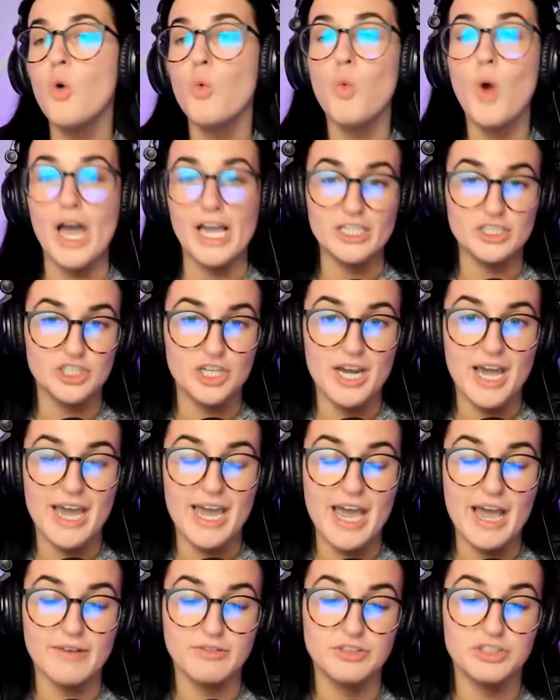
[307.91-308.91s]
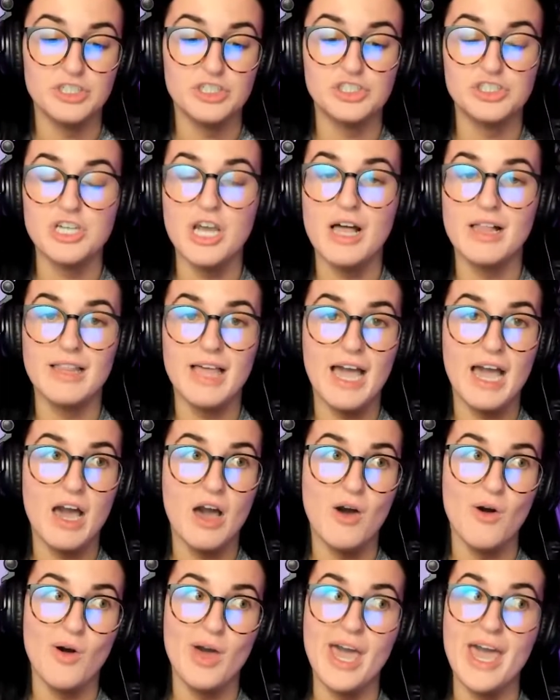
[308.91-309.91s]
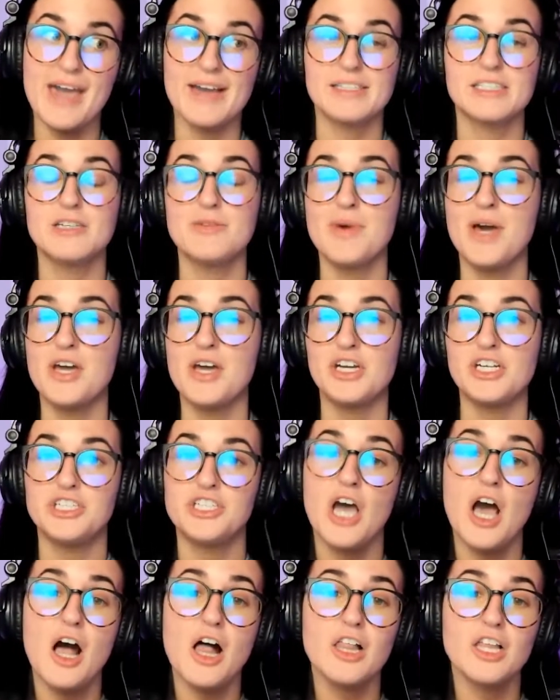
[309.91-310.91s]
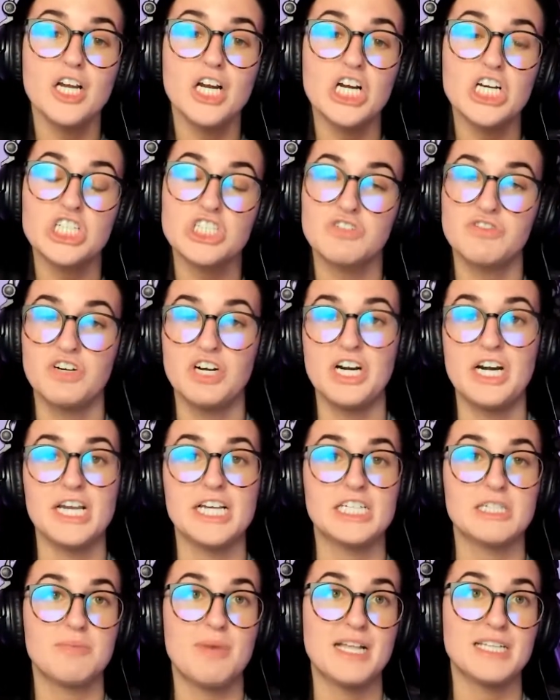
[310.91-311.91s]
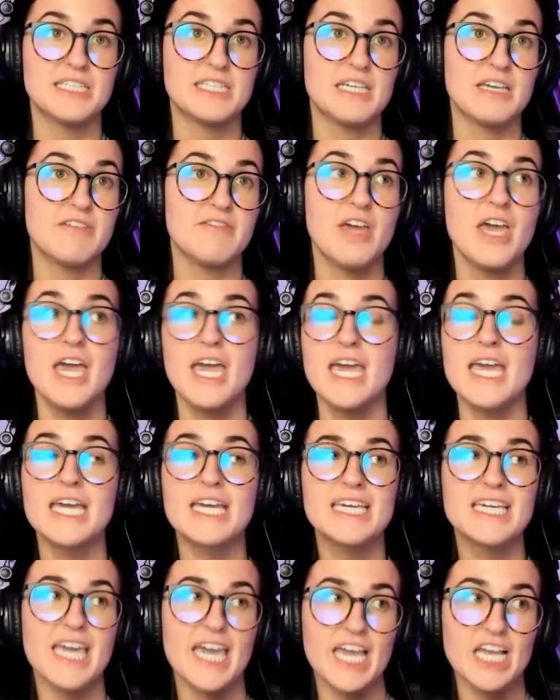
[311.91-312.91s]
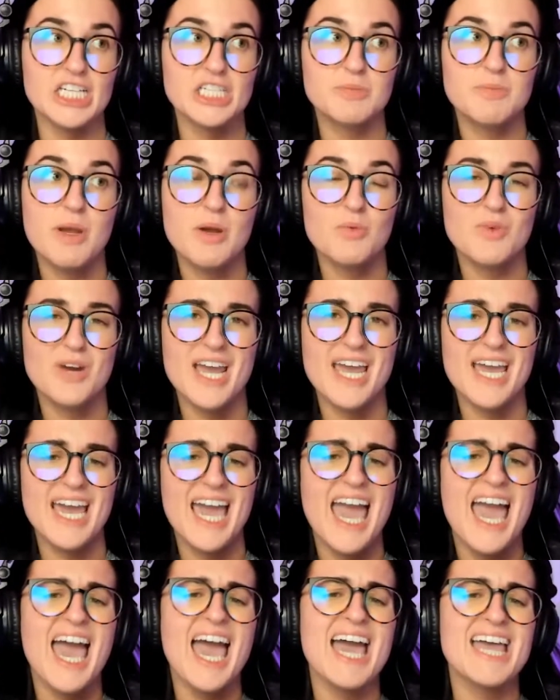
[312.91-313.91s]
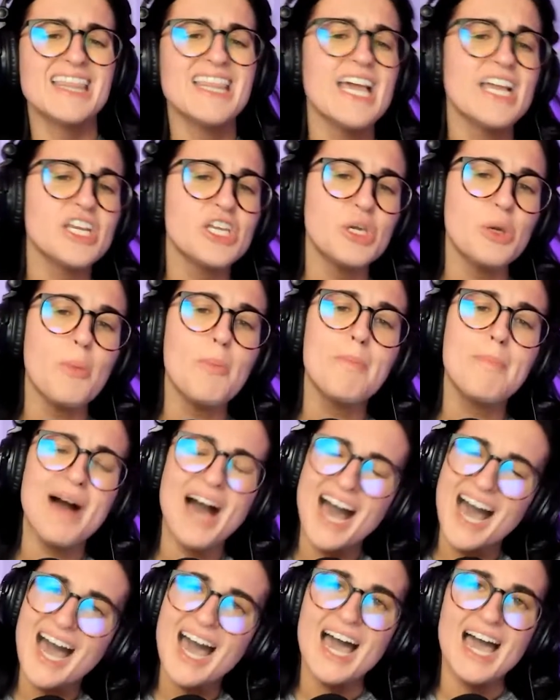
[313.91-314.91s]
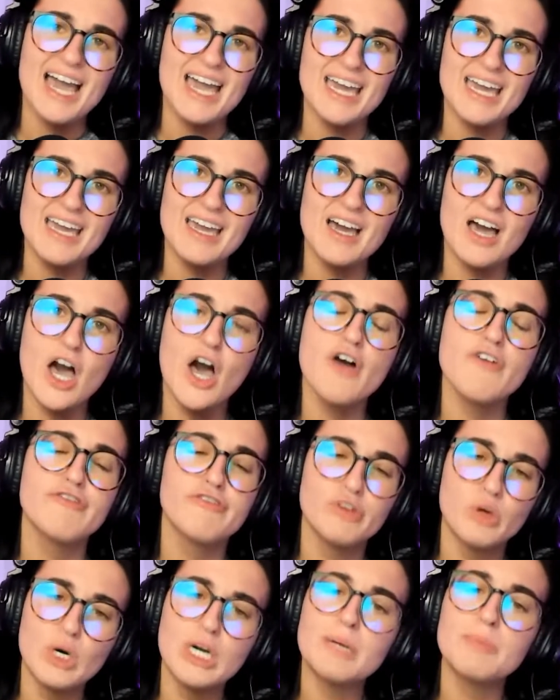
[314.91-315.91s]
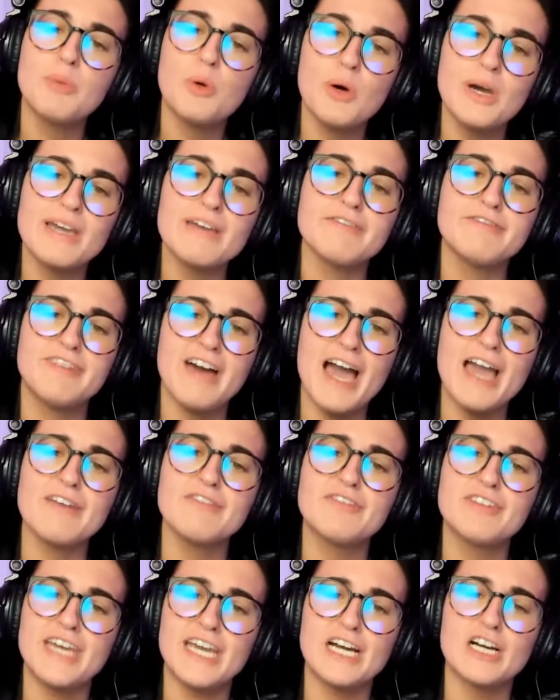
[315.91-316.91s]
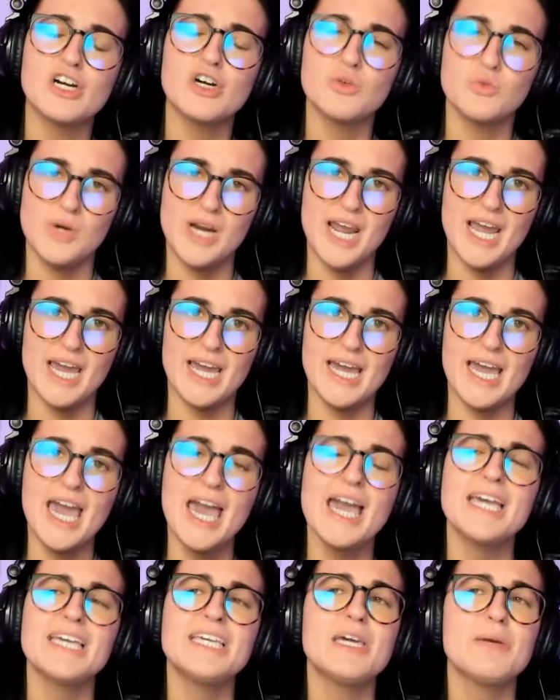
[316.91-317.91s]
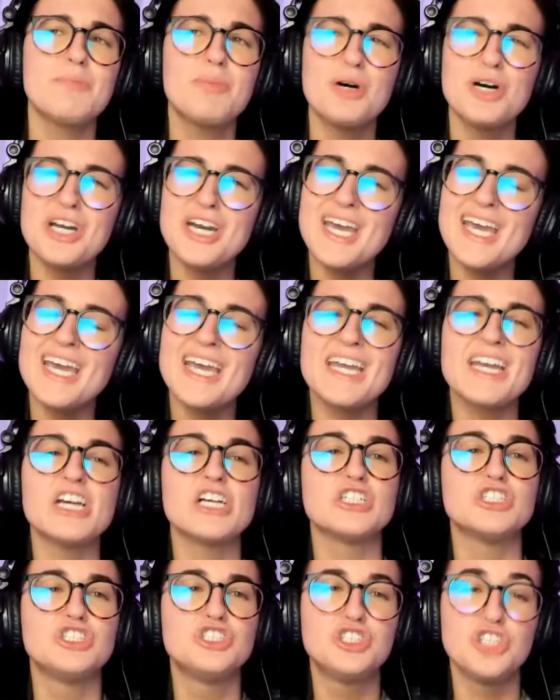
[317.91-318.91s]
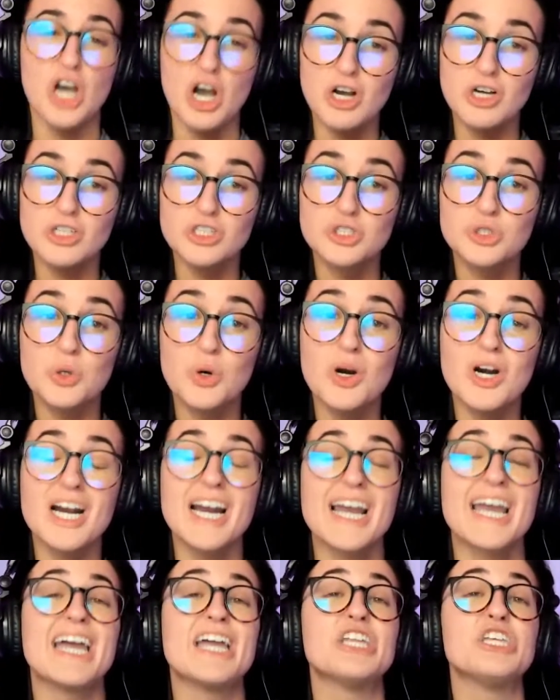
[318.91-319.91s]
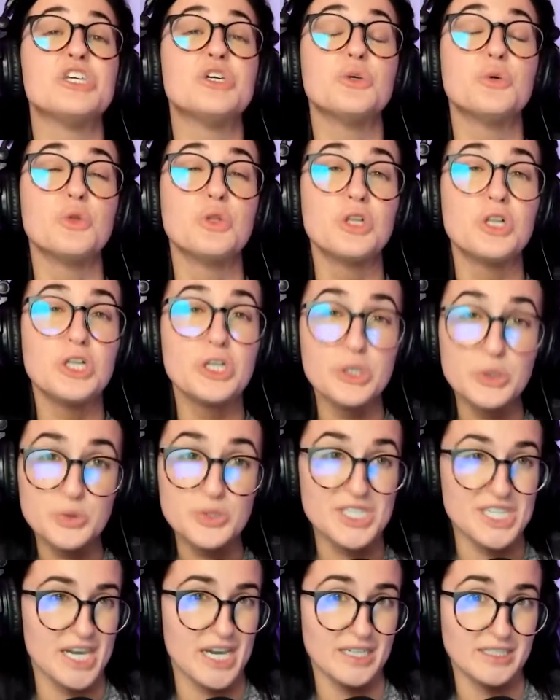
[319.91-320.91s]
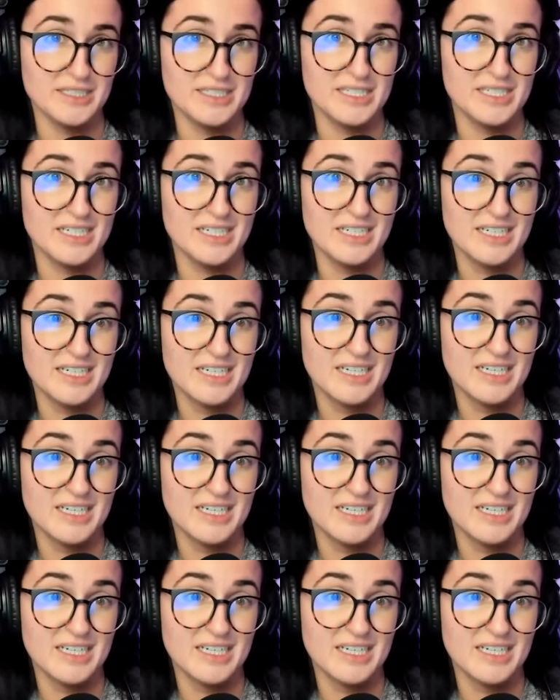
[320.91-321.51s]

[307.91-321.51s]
Why should I have to shell out X amount of dollars for an expensive engagement ring? And then you buy a 4.5 carat ring, you put it in a junk drawer, and you lose it.